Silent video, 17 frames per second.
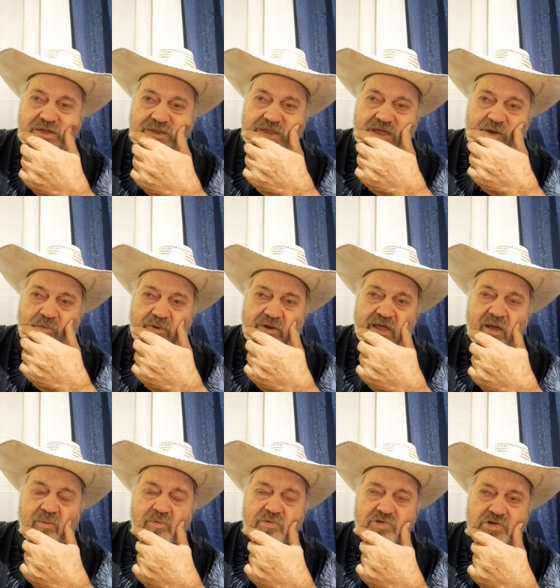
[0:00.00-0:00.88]
Now, when
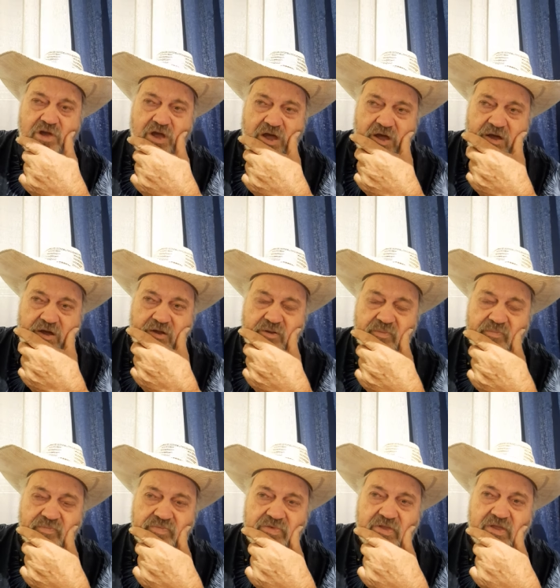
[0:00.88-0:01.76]
I was
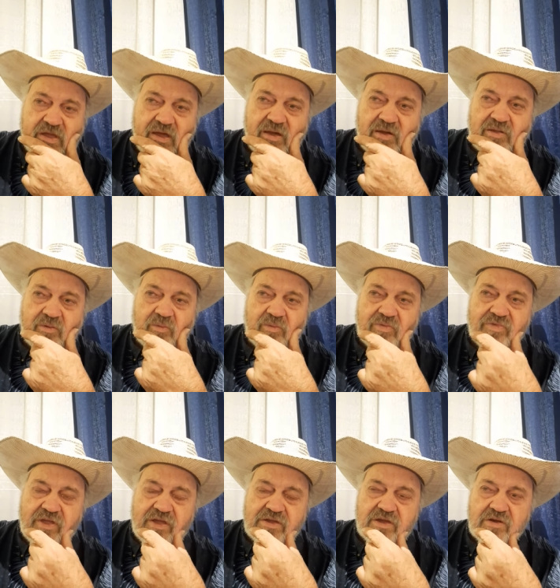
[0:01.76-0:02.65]
young, now, I
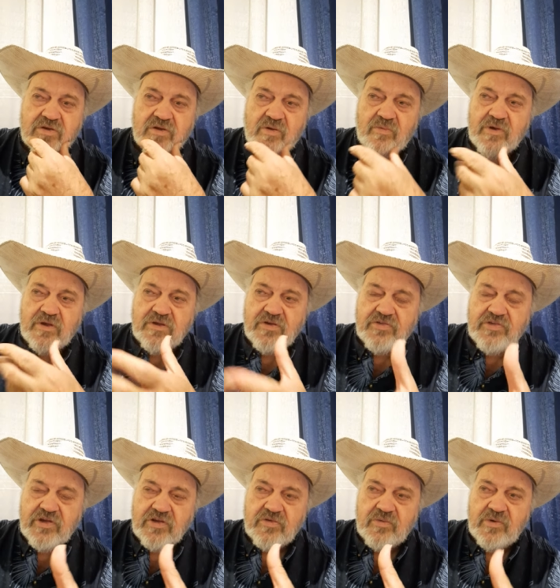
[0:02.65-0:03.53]
don't think I could have run to
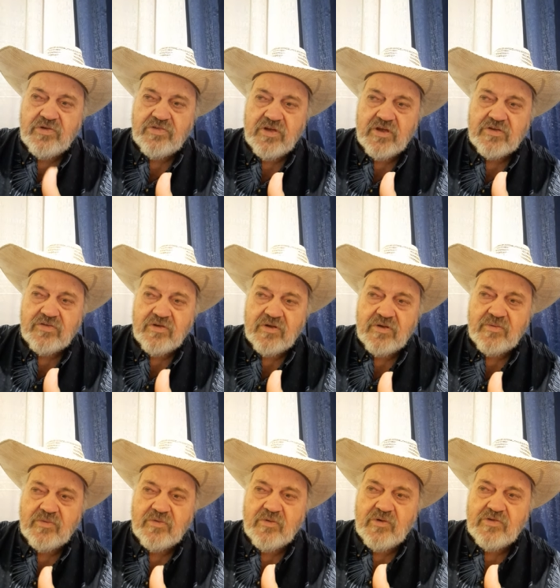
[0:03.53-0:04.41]
626
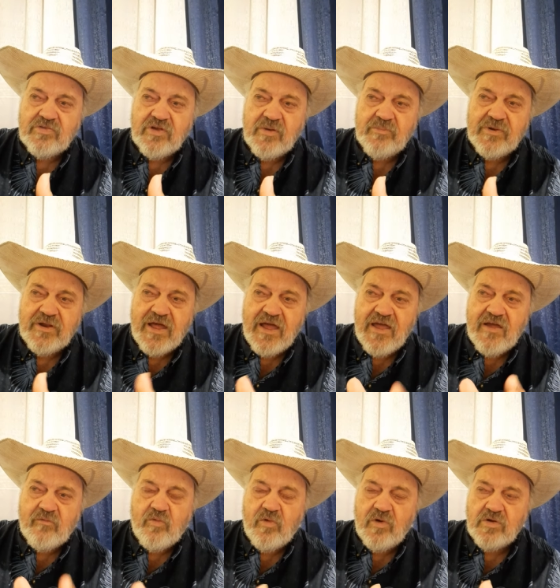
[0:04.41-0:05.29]
and 26, but I
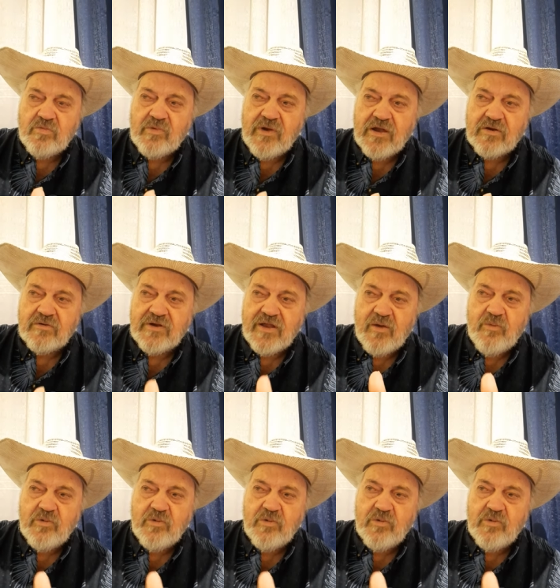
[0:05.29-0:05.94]
have one record I